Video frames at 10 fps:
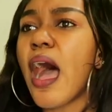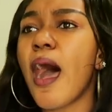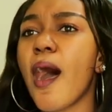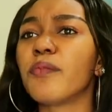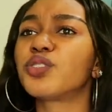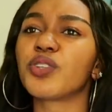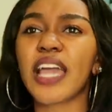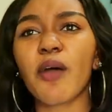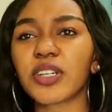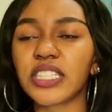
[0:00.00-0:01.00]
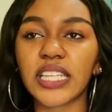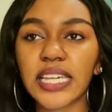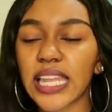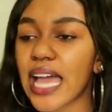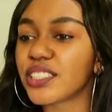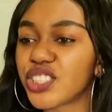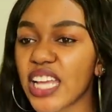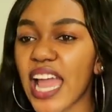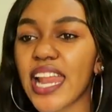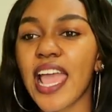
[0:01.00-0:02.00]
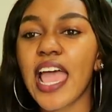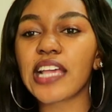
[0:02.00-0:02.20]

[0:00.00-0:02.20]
So yeah, it wasn't legalized yet,